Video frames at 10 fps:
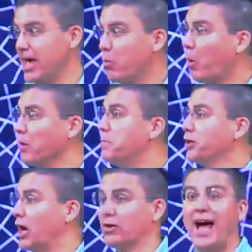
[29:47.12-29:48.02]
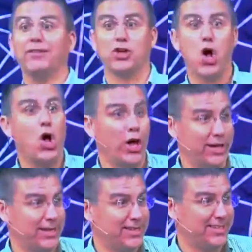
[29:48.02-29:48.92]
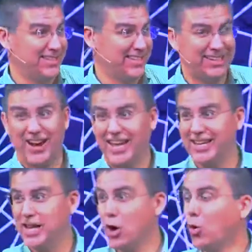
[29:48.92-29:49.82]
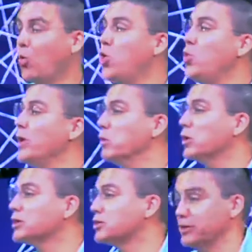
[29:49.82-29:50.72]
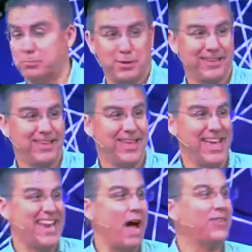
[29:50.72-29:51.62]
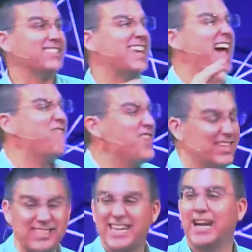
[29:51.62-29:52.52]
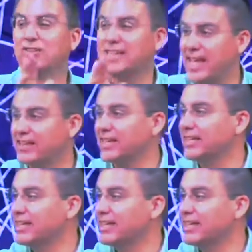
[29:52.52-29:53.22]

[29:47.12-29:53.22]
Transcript: what we build our lives on, right? Who we worship, and how that's evidenced in our daily